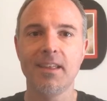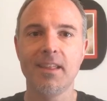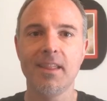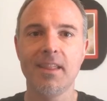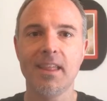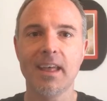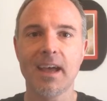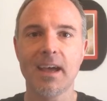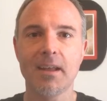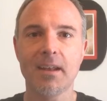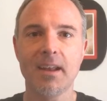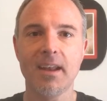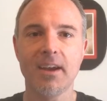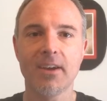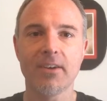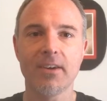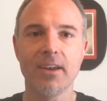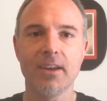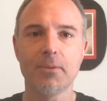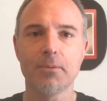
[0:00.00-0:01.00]
that
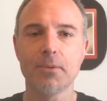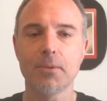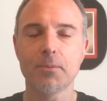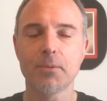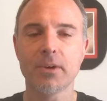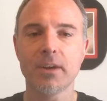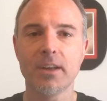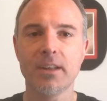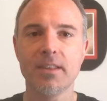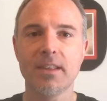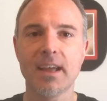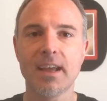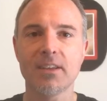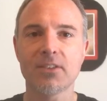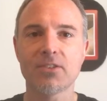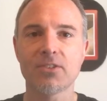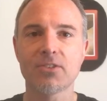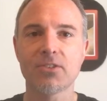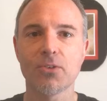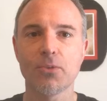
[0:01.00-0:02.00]
area when we're in
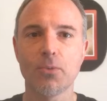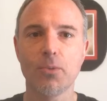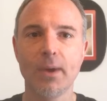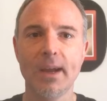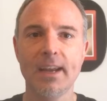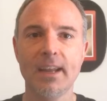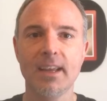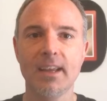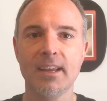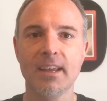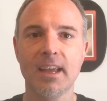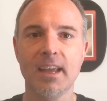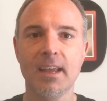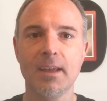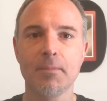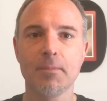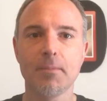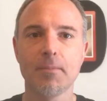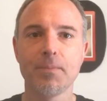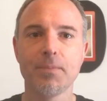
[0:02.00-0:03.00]
this waiting
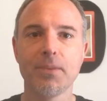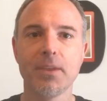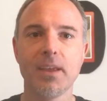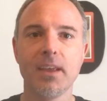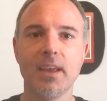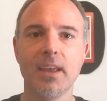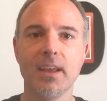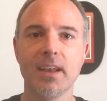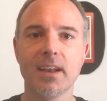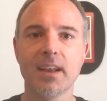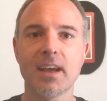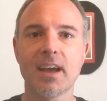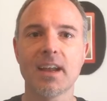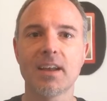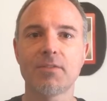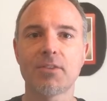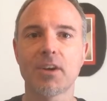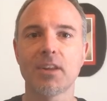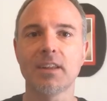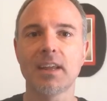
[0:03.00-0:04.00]
game and kind
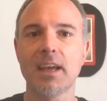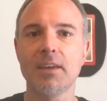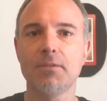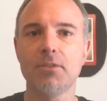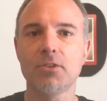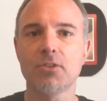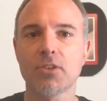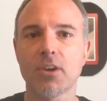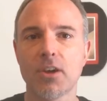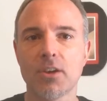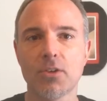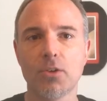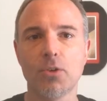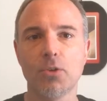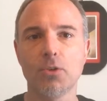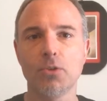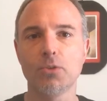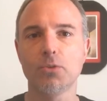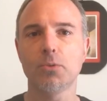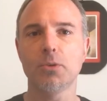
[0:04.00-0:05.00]
of our life is on
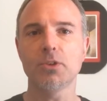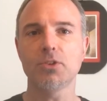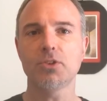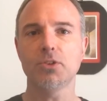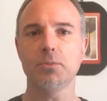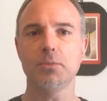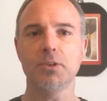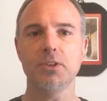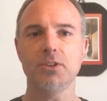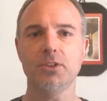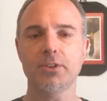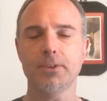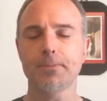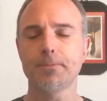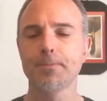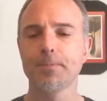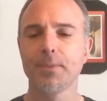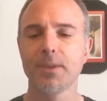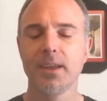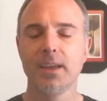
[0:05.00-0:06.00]
hold. What should we do?
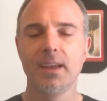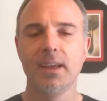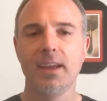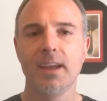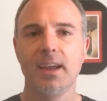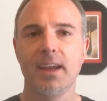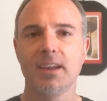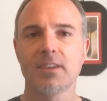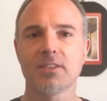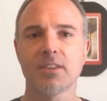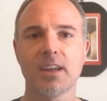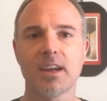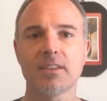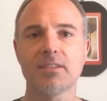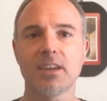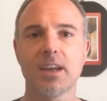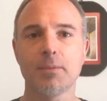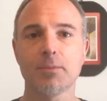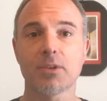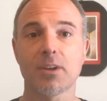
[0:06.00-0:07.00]
And there's a lot of
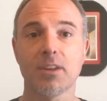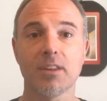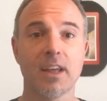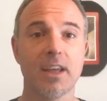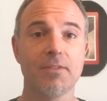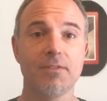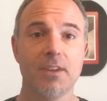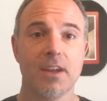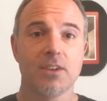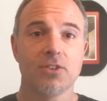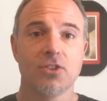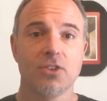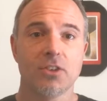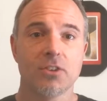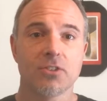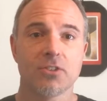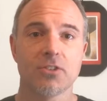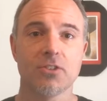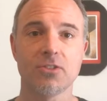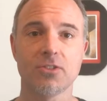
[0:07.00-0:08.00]
times in our life, not
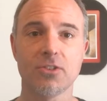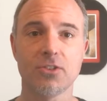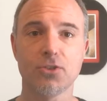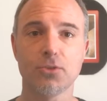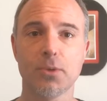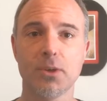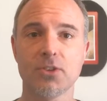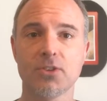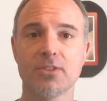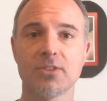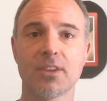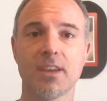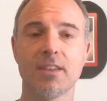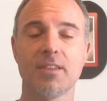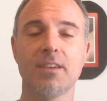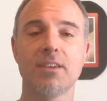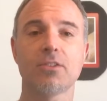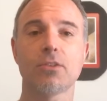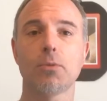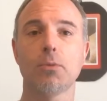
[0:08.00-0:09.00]
just in situations like
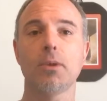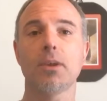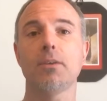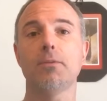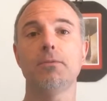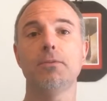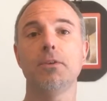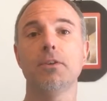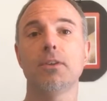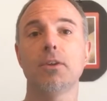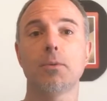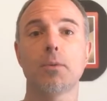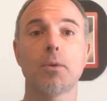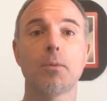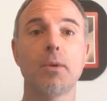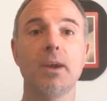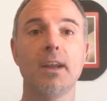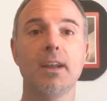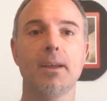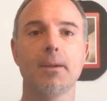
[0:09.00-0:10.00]
this, where we can feel that we're
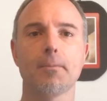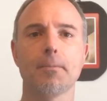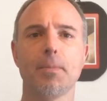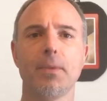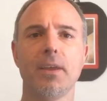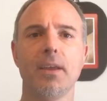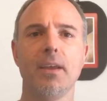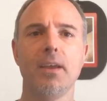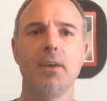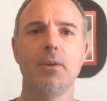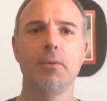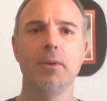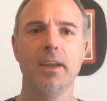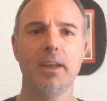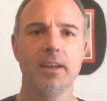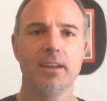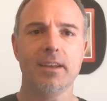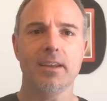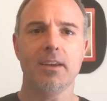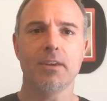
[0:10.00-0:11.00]
waiting,
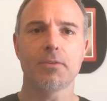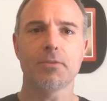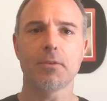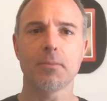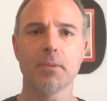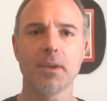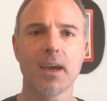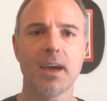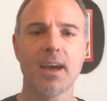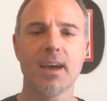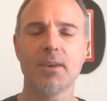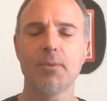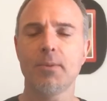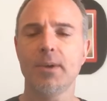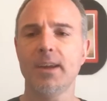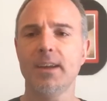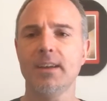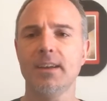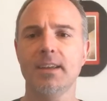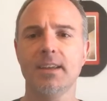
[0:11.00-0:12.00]
waiting to hear from God,
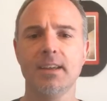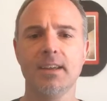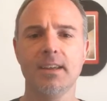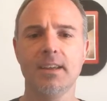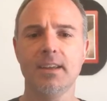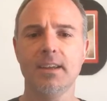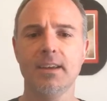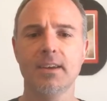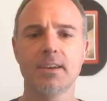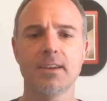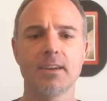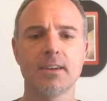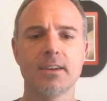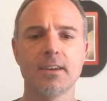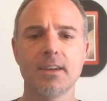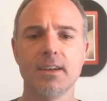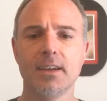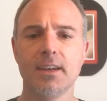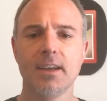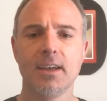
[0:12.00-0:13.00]
waiting to hear
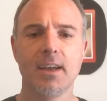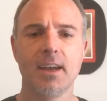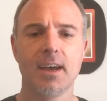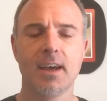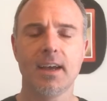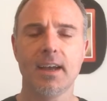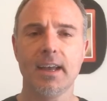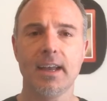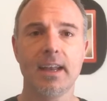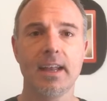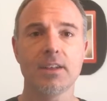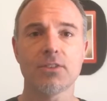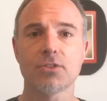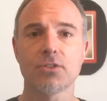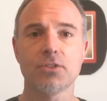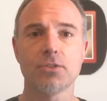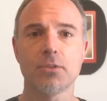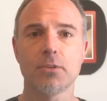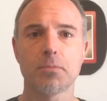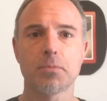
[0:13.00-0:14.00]
uh, an answer
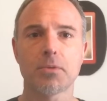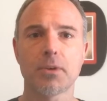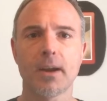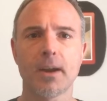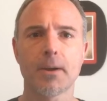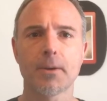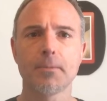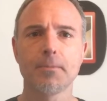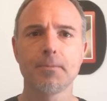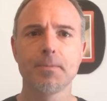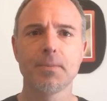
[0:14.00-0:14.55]
to a prayer.